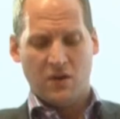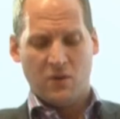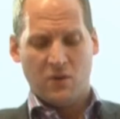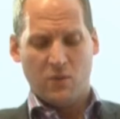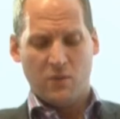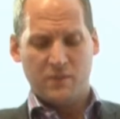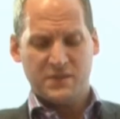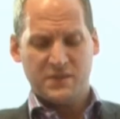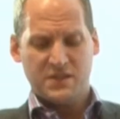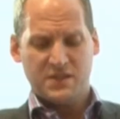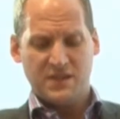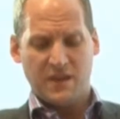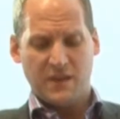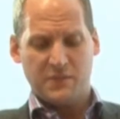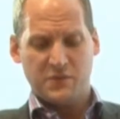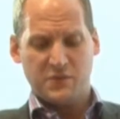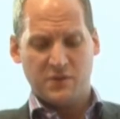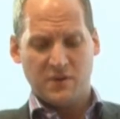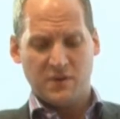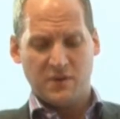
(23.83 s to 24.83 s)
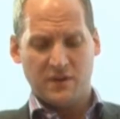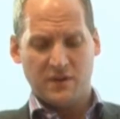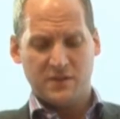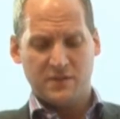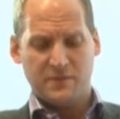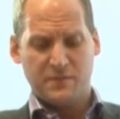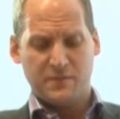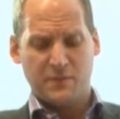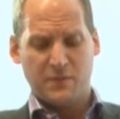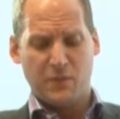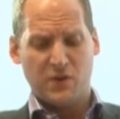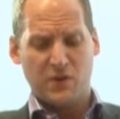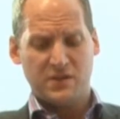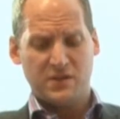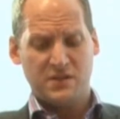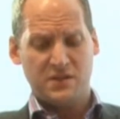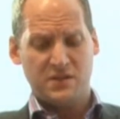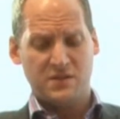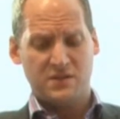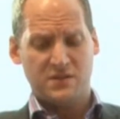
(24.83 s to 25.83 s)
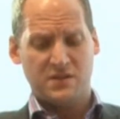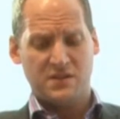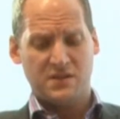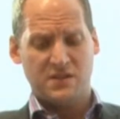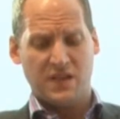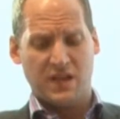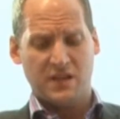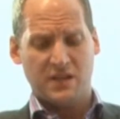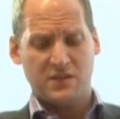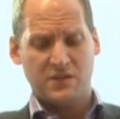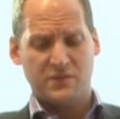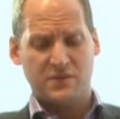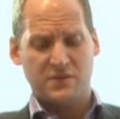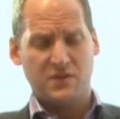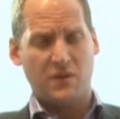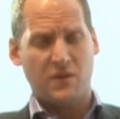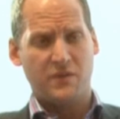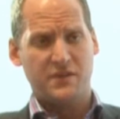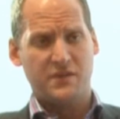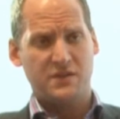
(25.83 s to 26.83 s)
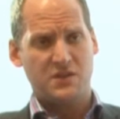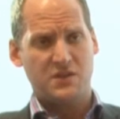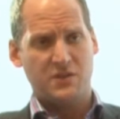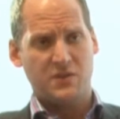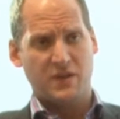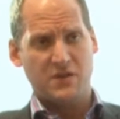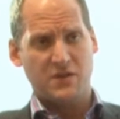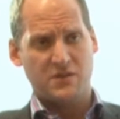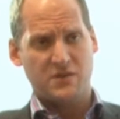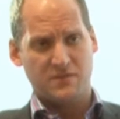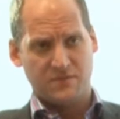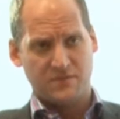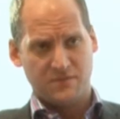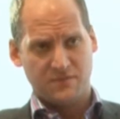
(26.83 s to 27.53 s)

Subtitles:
what steps do you like the politicians to take to resolve the situation?